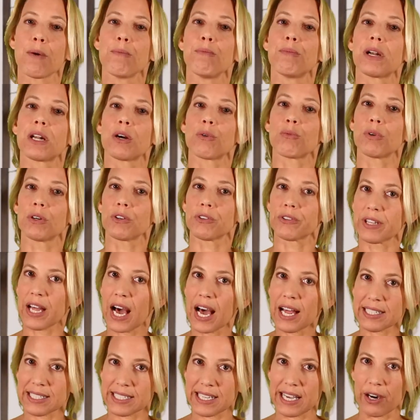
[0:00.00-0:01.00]
But it will
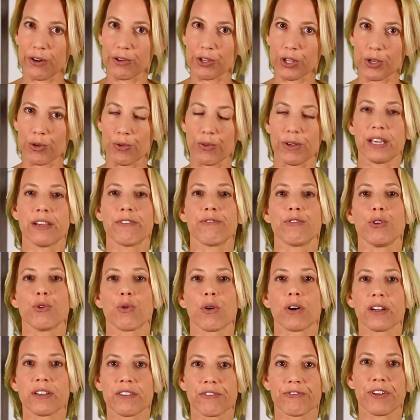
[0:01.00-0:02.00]
not tell you if you
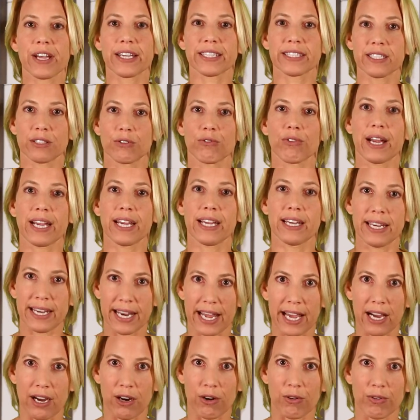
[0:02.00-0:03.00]
are infected right
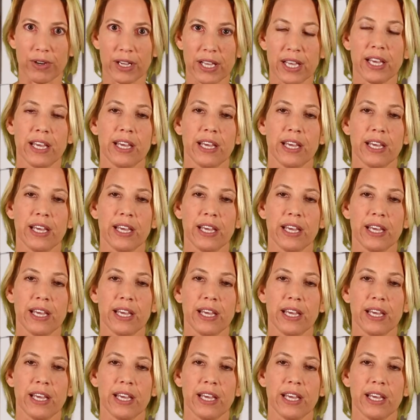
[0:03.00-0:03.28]
now.